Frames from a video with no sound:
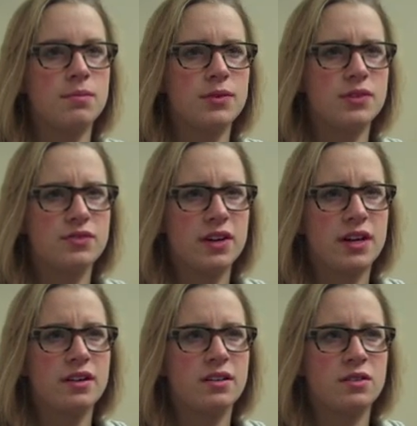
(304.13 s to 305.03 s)
it was
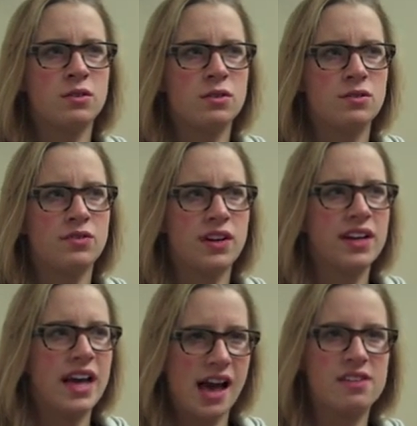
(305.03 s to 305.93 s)
very, very
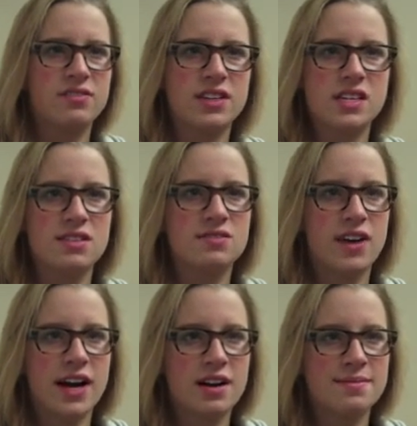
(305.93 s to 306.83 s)
heavy
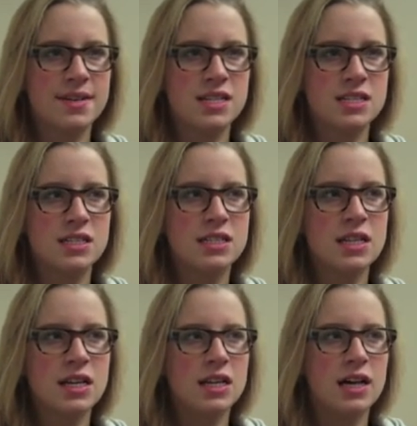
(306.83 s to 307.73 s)
environment,
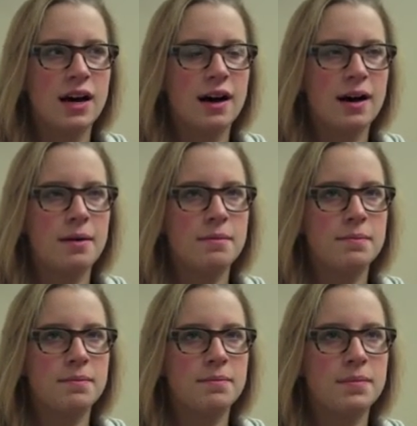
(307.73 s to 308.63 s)
um,
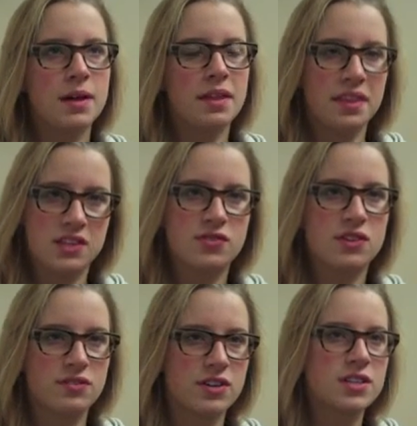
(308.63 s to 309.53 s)
at least for the
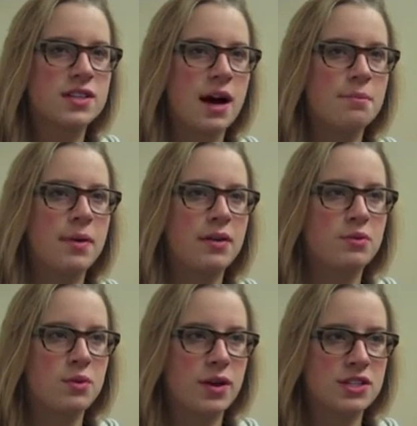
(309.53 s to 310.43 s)
first compound
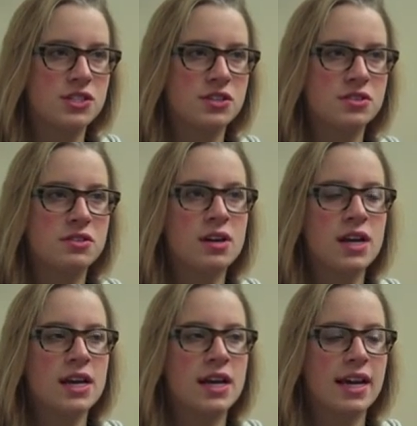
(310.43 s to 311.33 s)
we went to,
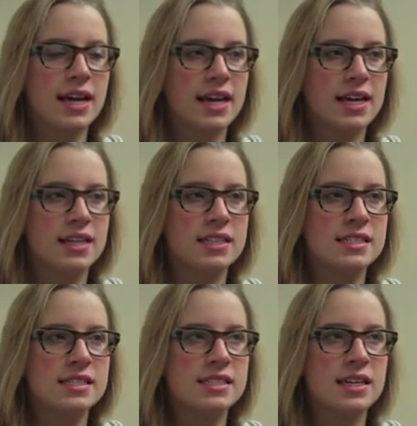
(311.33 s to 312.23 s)

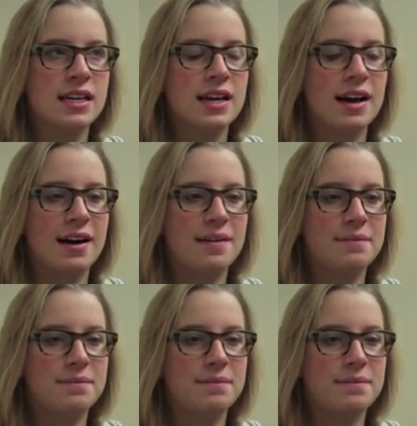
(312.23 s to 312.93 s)
and um,